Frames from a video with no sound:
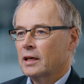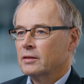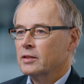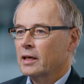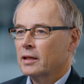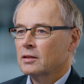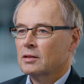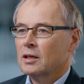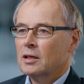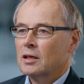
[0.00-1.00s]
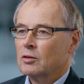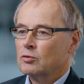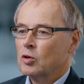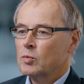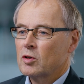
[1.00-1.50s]
at the end
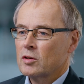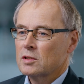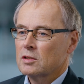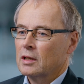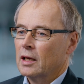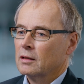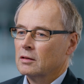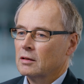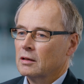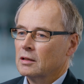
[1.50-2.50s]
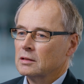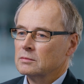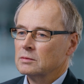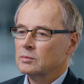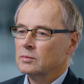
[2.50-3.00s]
robust and
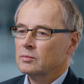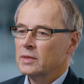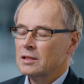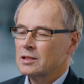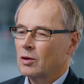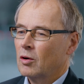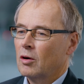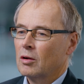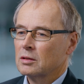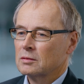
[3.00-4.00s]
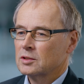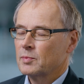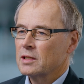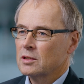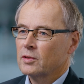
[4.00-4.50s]
meets all
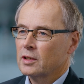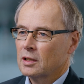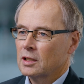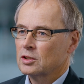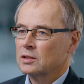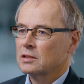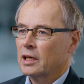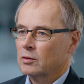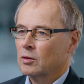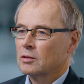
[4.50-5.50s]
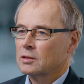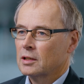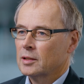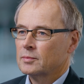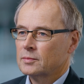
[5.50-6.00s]
specifications at all time.